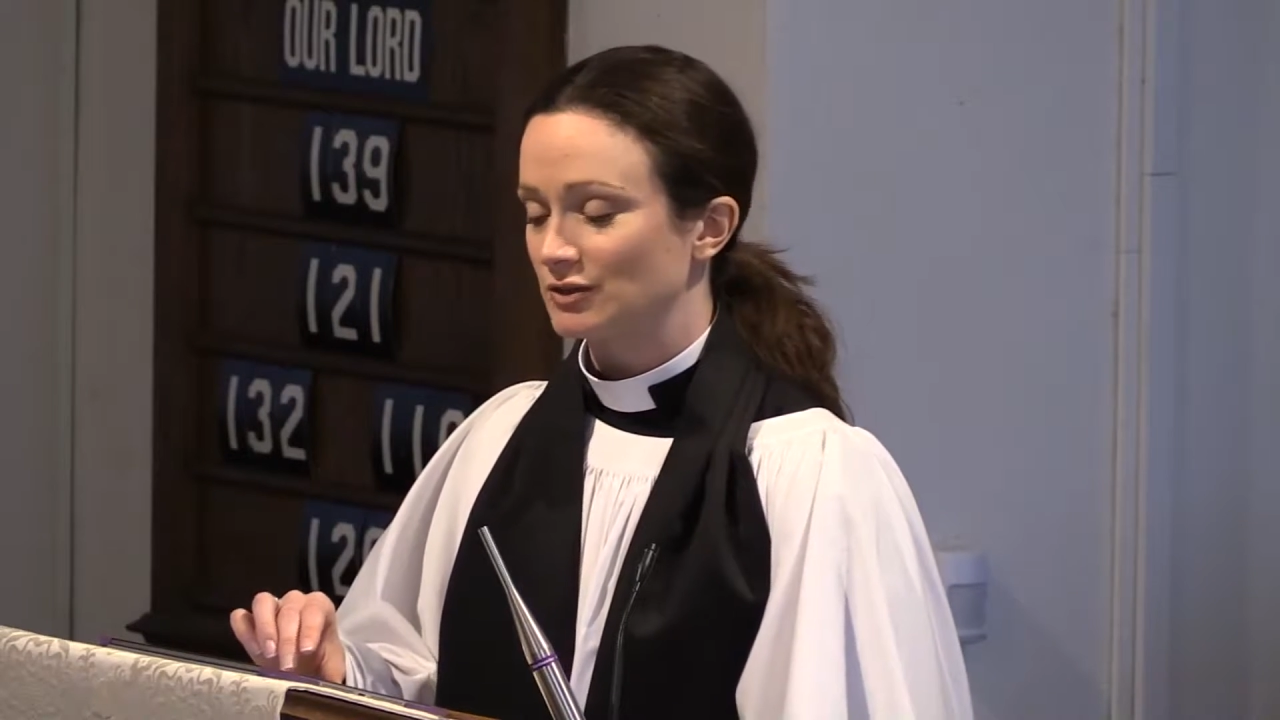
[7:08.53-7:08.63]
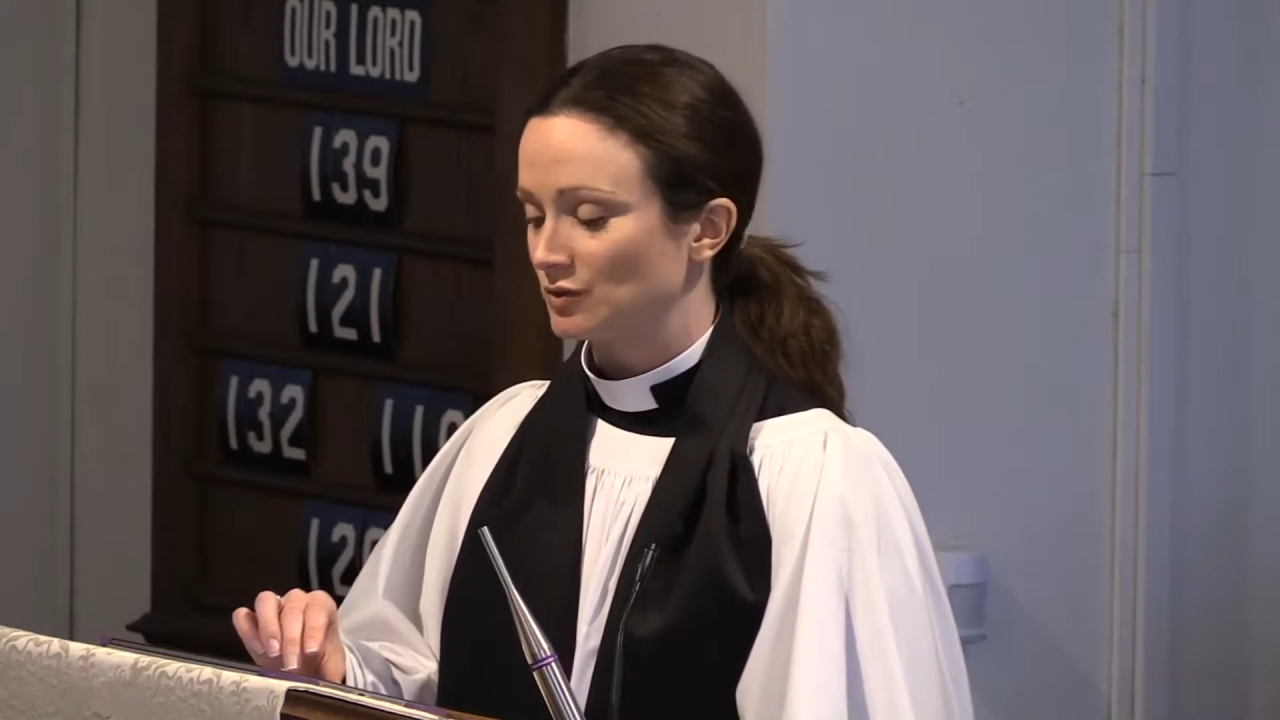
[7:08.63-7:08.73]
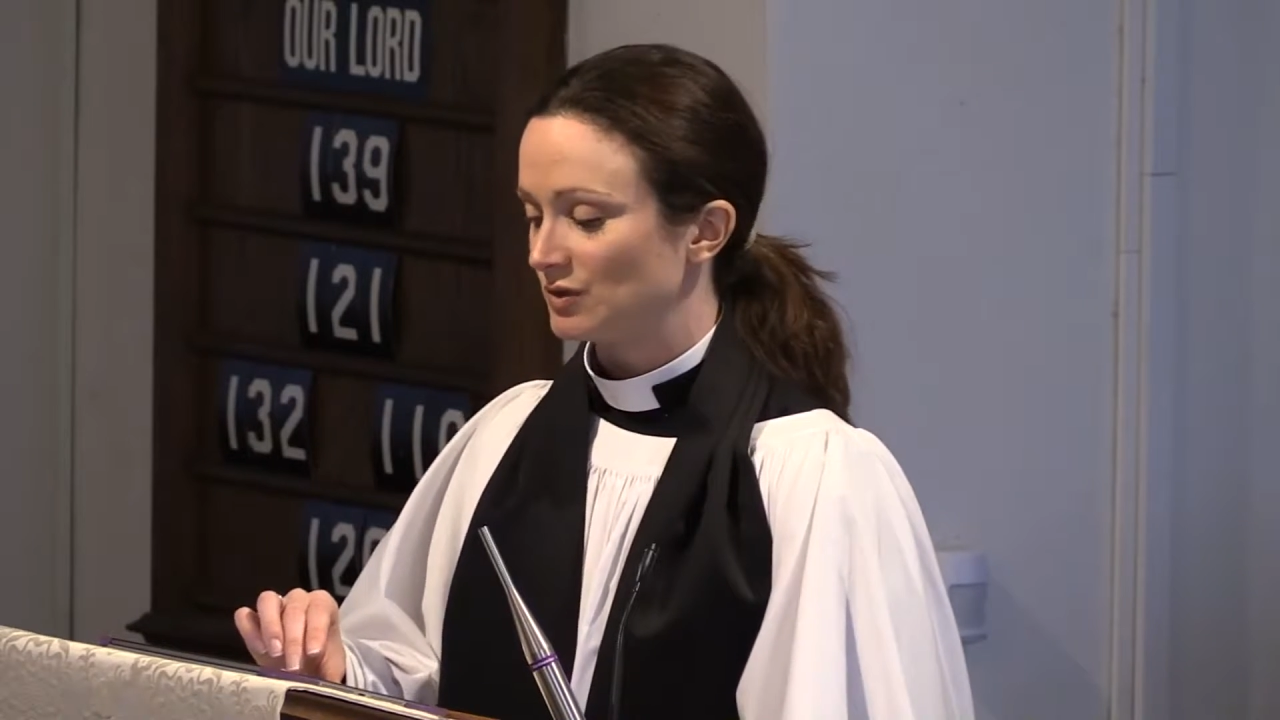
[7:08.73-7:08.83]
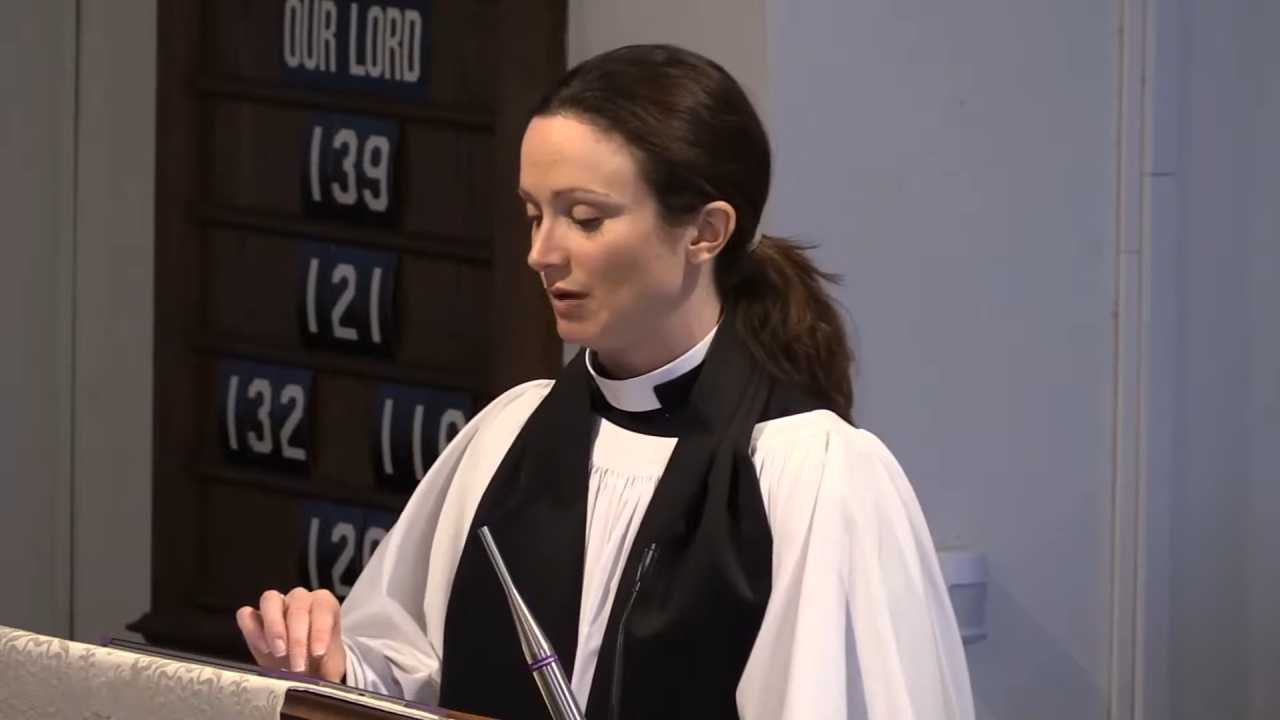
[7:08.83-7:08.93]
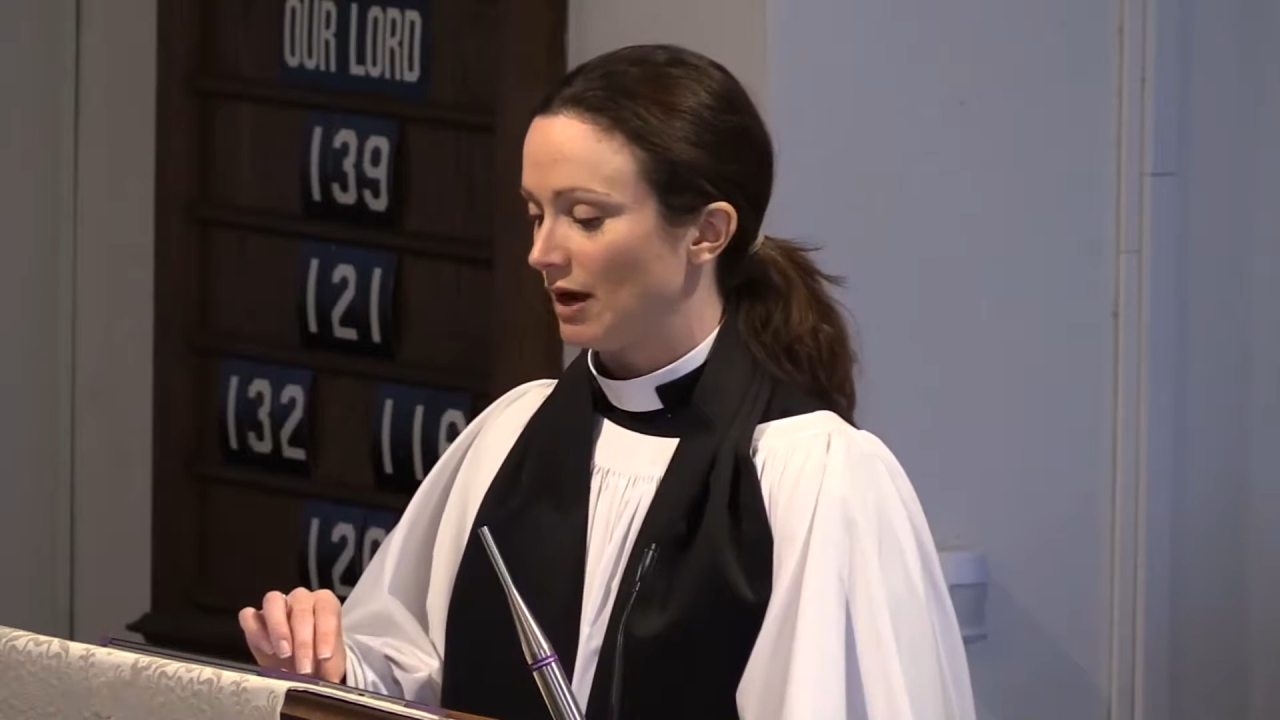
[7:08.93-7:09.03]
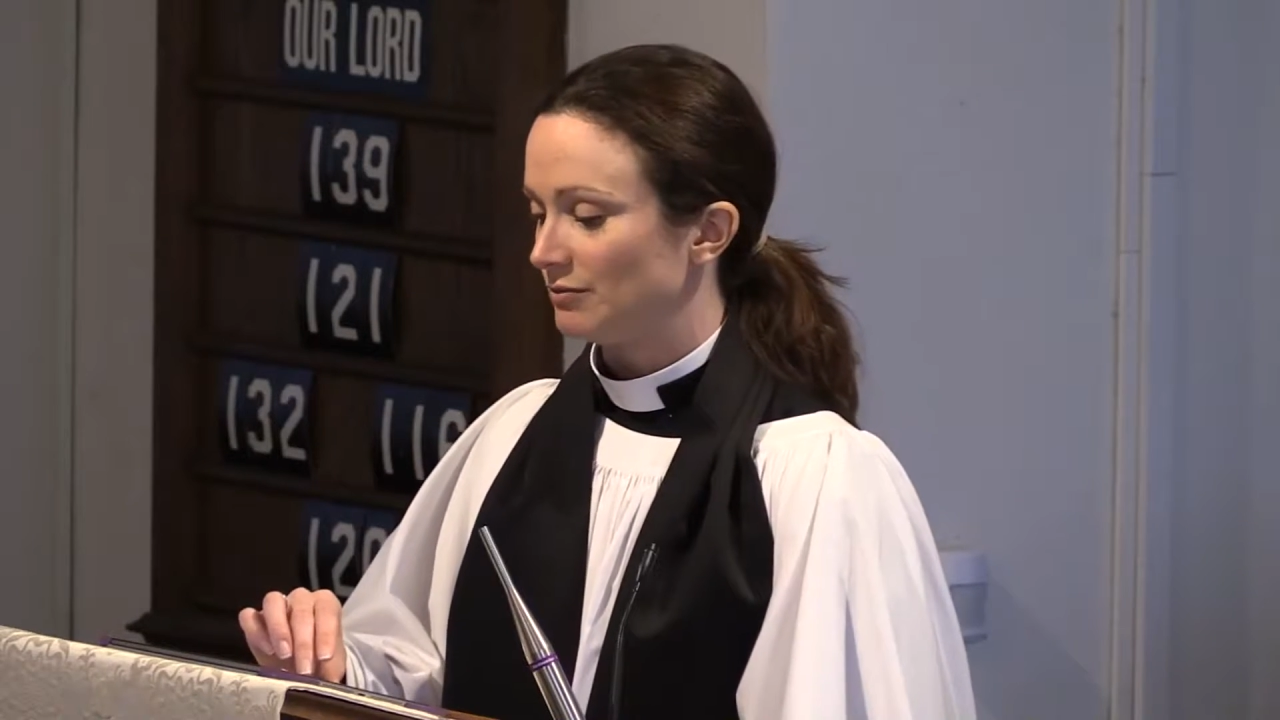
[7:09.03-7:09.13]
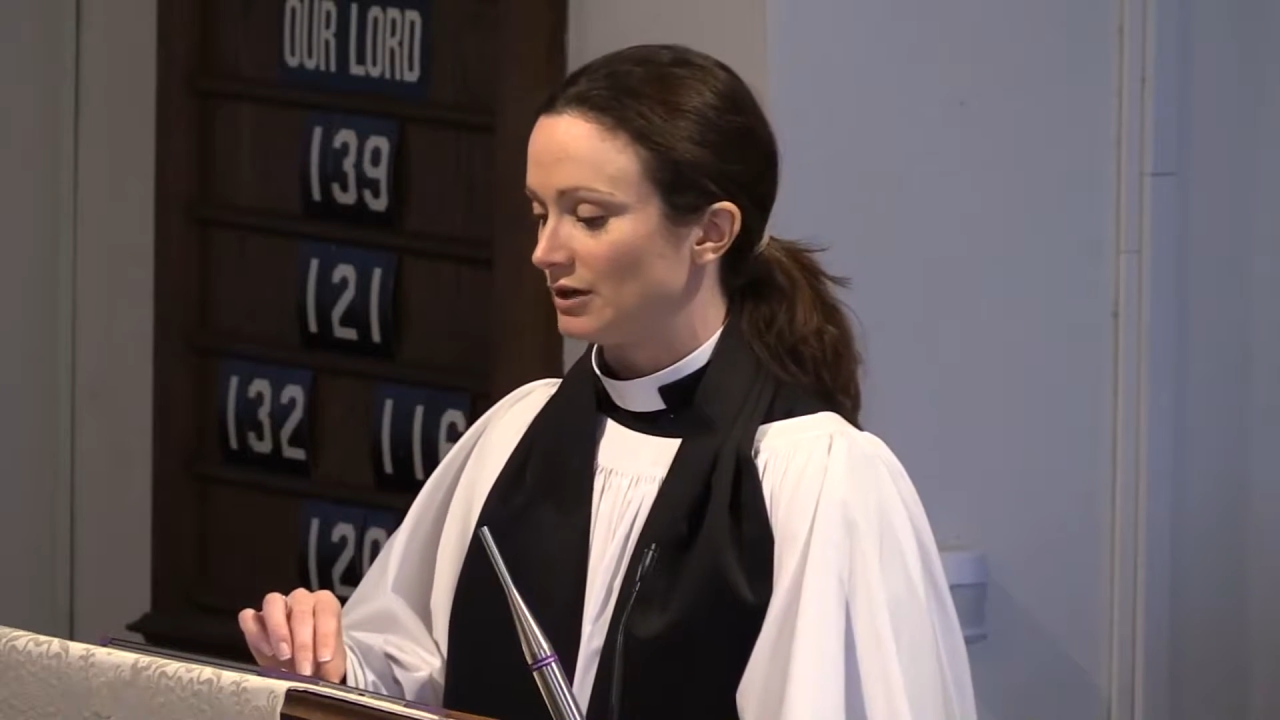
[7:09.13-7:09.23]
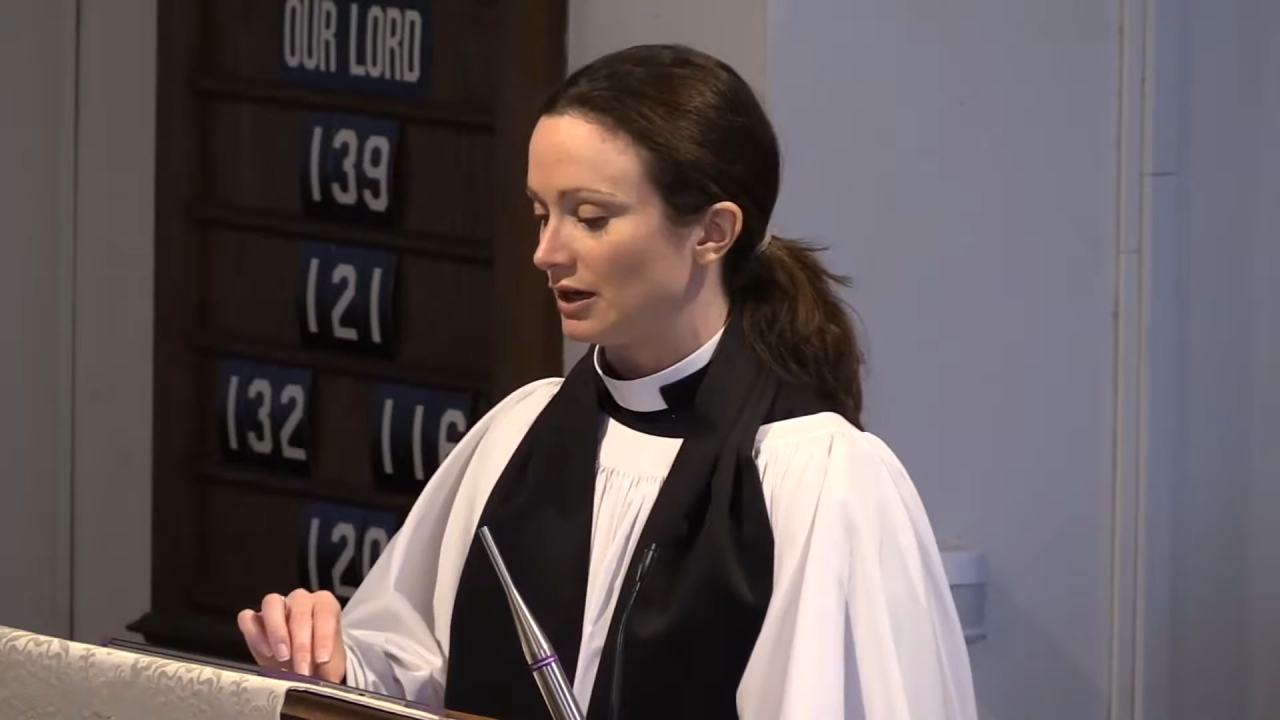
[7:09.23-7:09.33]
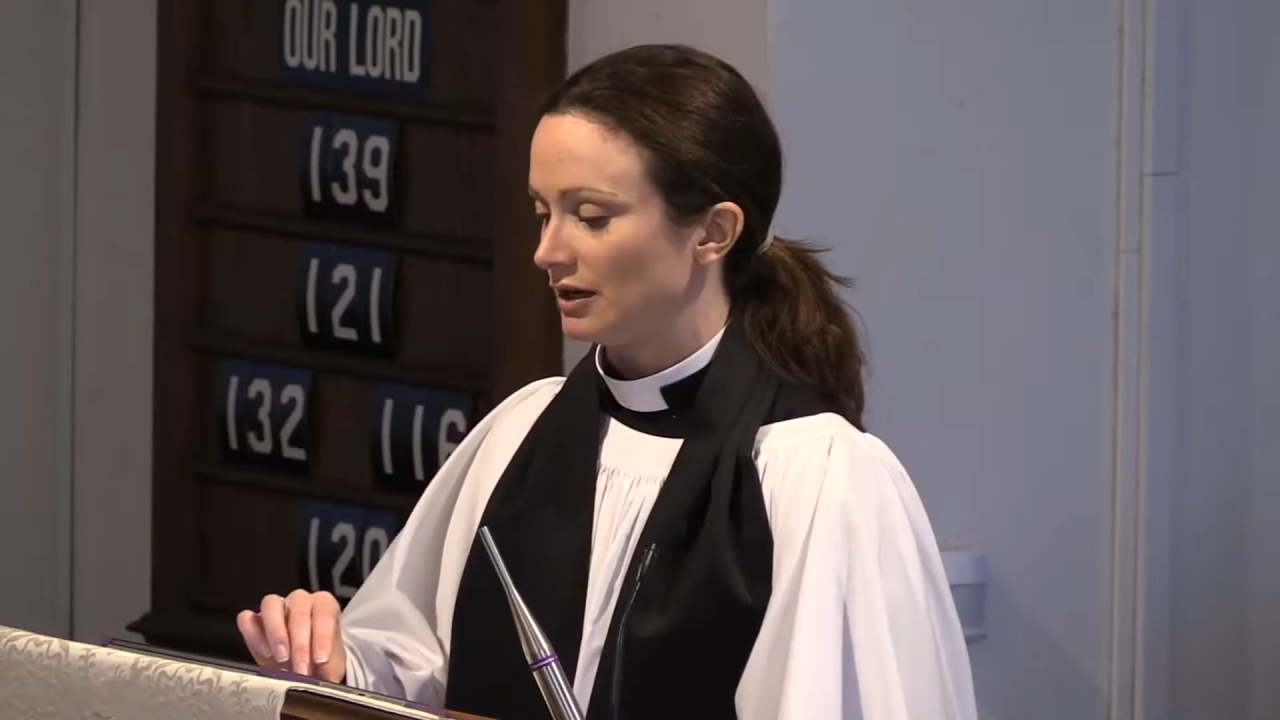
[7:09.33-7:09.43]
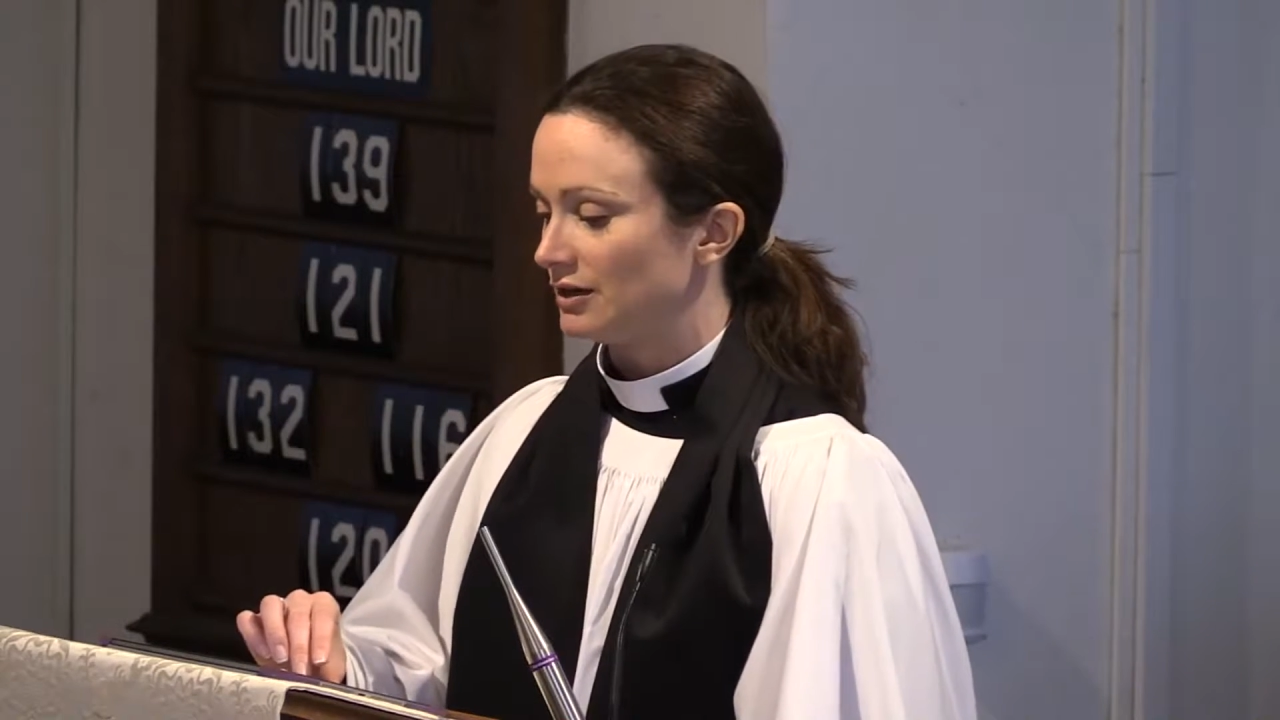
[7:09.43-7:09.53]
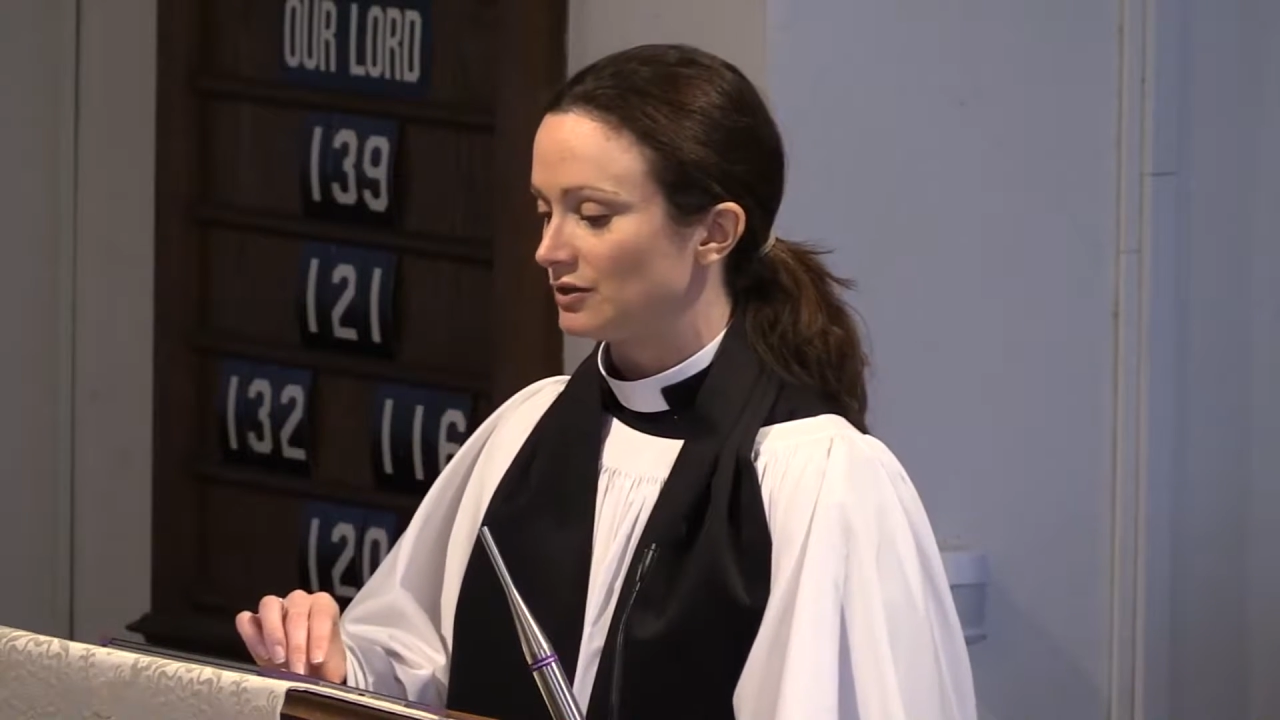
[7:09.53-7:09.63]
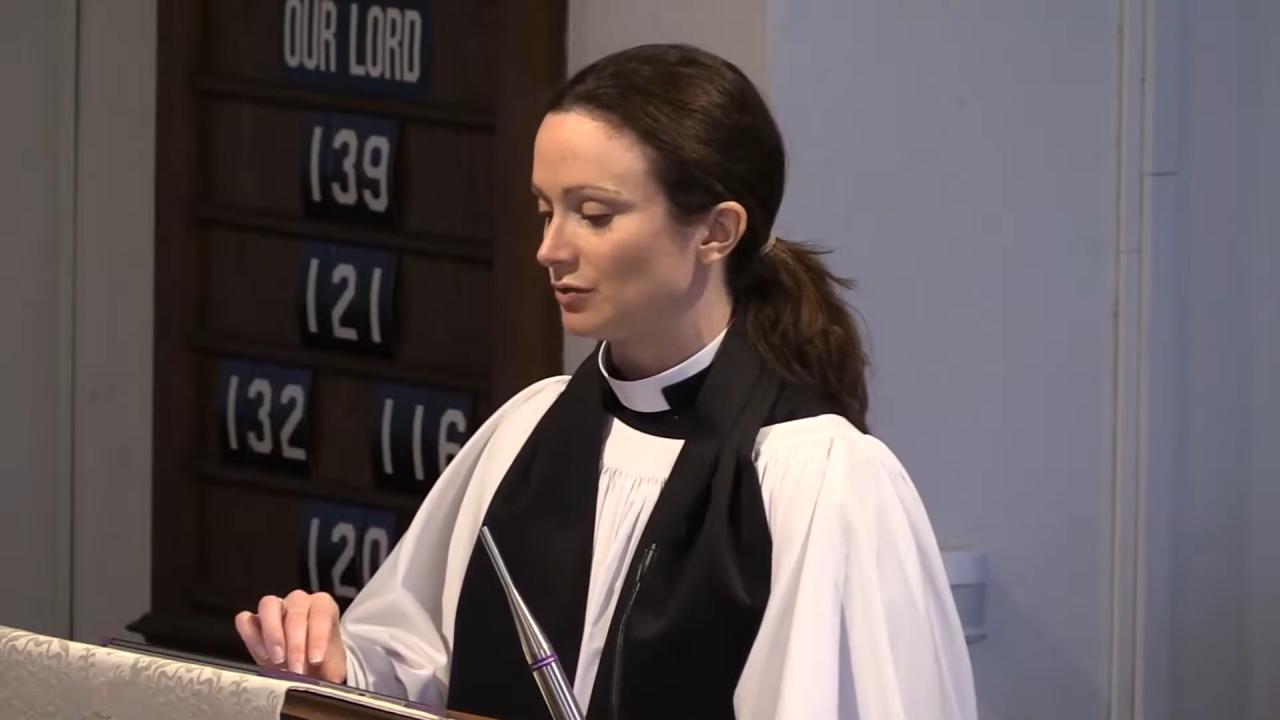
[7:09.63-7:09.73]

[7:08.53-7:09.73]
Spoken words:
was baptized,